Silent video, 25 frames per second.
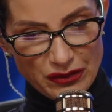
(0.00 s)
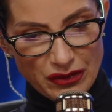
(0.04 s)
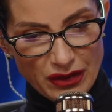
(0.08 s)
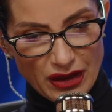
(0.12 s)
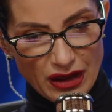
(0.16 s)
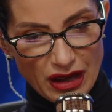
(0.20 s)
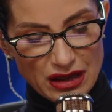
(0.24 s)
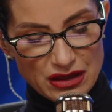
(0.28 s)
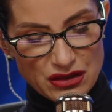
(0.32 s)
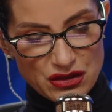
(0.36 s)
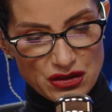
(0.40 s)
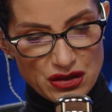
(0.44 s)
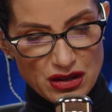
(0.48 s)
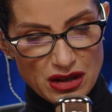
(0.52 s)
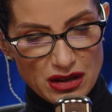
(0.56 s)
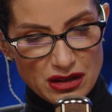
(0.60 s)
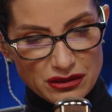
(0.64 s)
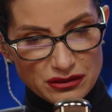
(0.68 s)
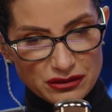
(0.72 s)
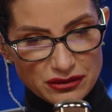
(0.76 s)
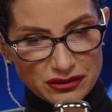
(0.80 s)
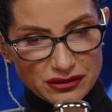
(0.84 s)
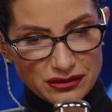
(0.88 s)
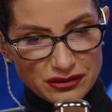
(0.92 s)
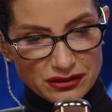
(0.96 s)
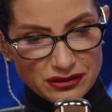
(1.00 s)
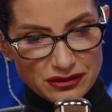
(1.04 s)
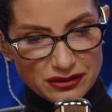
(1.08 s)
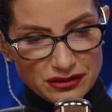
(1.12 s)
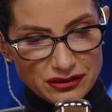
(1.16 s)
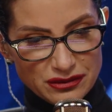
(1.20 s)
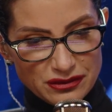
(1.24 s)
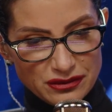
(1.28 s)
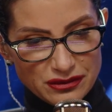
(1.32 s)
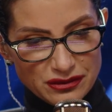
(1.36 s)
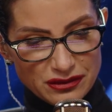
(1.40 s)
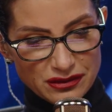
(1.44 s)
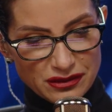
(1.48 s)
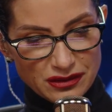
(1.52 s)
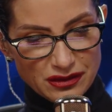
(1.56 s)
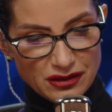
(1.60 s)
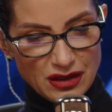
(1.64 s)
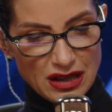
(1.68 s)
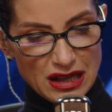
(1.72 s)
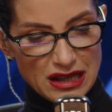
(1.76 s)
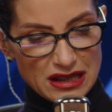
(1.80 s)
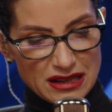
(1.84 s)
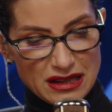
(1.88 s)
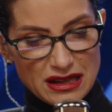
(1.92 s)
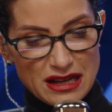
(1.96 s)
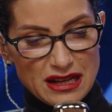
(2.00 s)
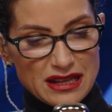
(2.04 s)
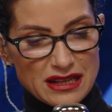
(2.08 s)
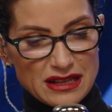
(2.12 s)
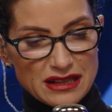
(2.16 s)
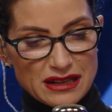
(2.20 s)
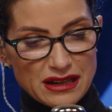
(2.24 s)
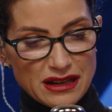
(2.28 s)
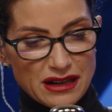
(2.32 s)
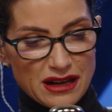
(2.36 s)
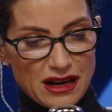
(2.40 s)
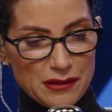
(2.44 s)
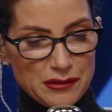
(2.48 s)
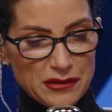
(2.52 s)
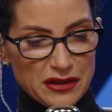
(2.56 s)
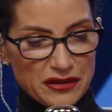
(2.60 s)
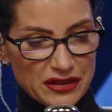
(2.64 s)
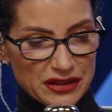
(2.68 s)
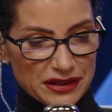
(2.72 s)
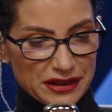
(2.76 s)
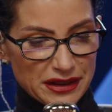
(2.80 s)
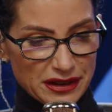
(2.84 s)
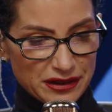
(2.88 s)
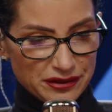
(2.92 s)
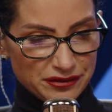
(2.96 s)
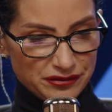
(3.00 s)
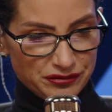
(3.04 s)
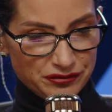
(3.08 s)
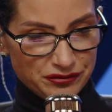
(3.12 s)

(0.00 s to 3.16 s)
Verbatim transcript: And so is anything going to come of it, though?